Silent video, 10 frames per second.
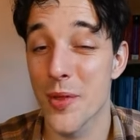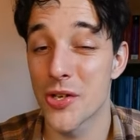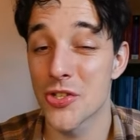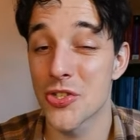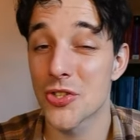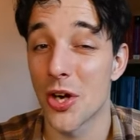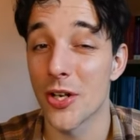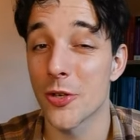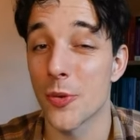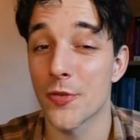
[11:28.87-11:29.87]

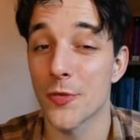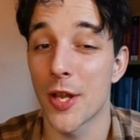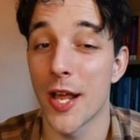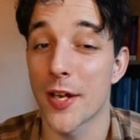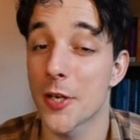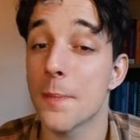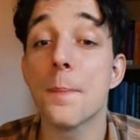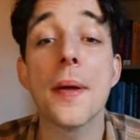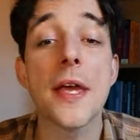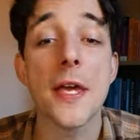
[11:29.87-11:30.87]
Starting with the letter
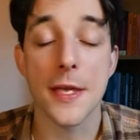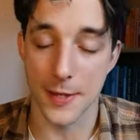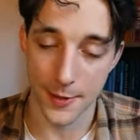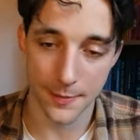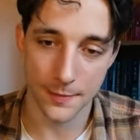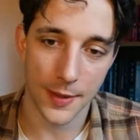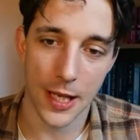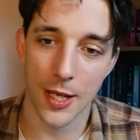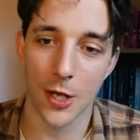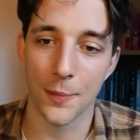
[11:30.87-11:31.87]
P.
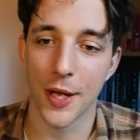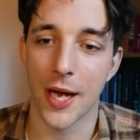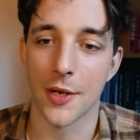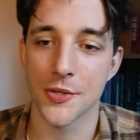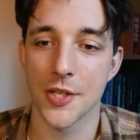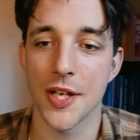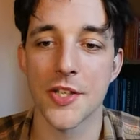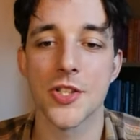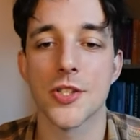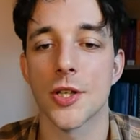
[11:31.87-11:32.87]
I'll help you out. It
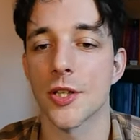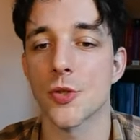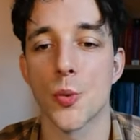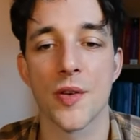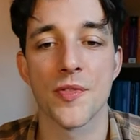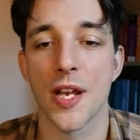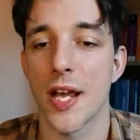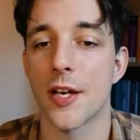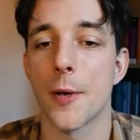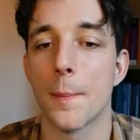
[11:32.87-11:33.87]
starts with the
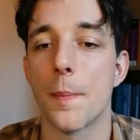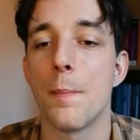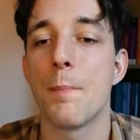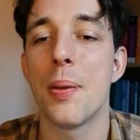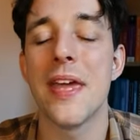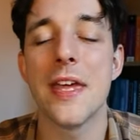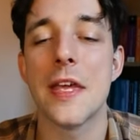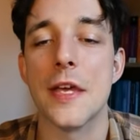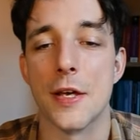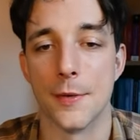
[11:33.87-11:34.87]
letter P.